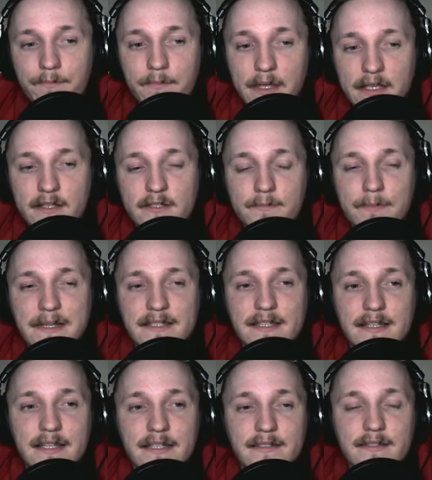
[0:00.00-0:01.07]
because
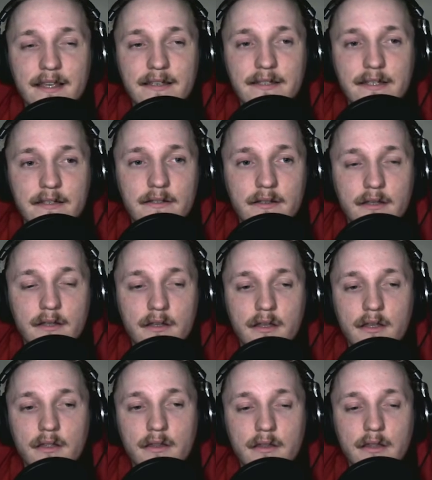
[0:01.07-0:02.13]
basically it's saying
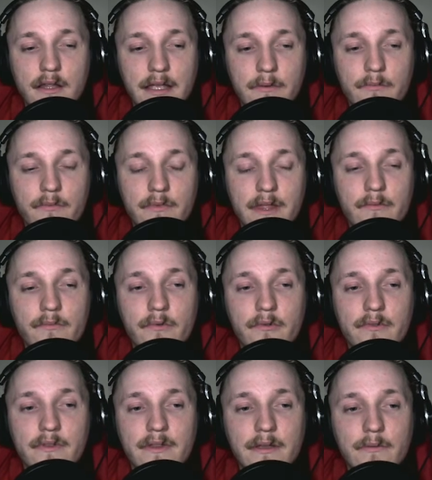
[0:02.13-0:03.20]
there
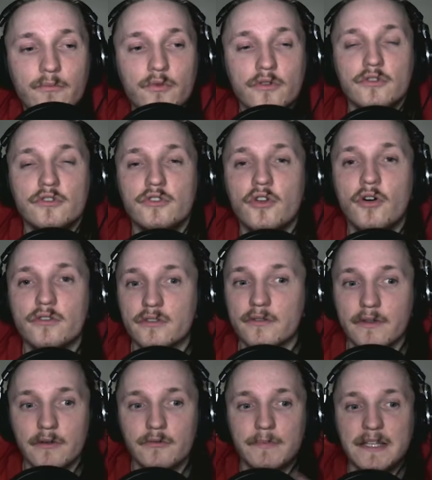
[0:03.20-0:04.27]

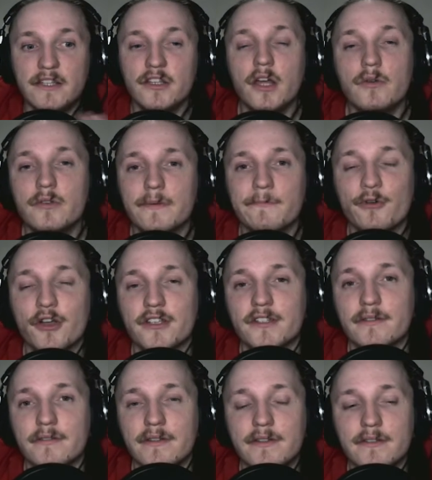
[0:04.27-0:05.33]
will be no
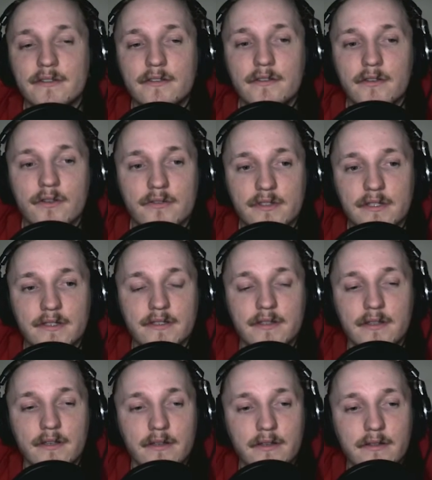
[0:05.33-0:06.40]
compression. It is lossless,
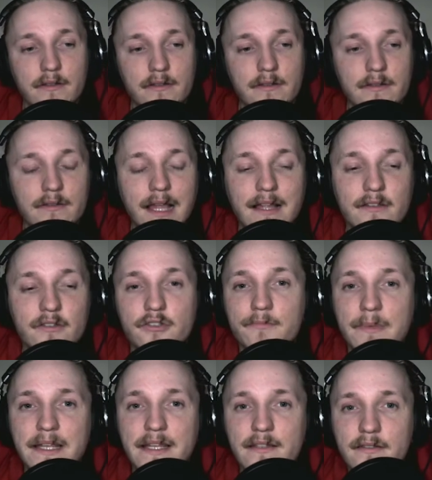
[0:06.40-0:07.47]
and that just
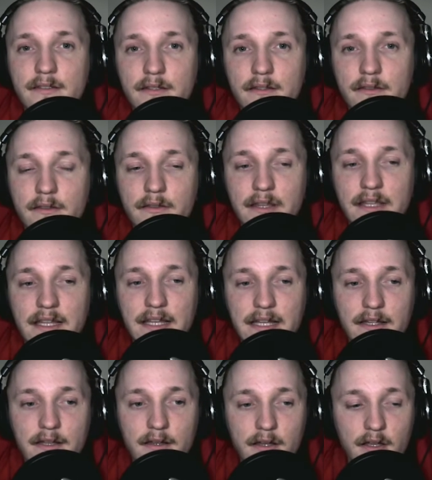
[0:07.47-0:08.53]
means
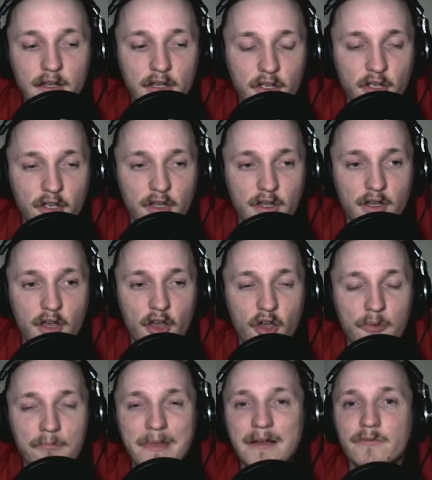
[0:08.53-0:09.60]
the
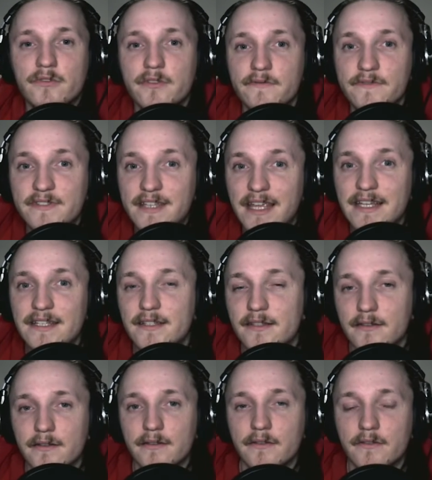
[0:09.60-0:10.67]
amount of
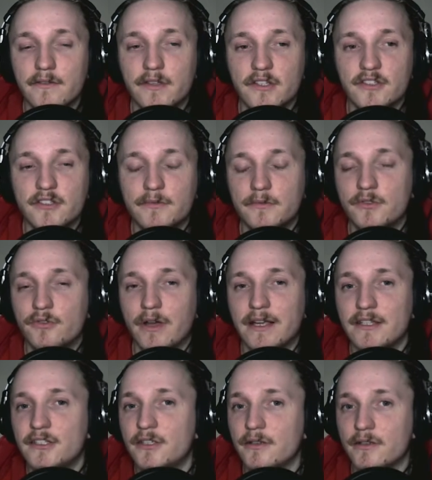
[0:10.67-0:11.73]
data that's
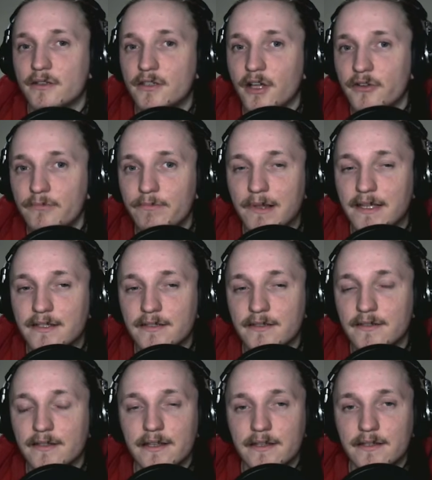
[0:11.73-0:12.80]
trying to go
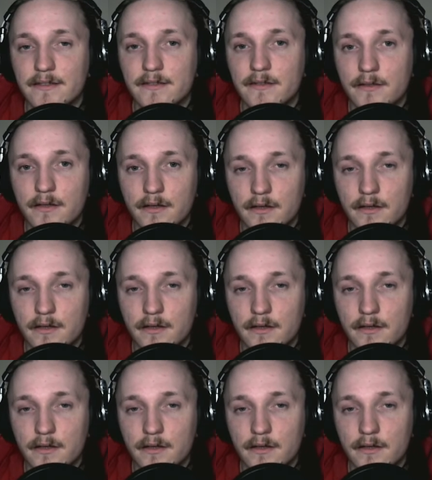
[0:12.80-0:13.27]
places is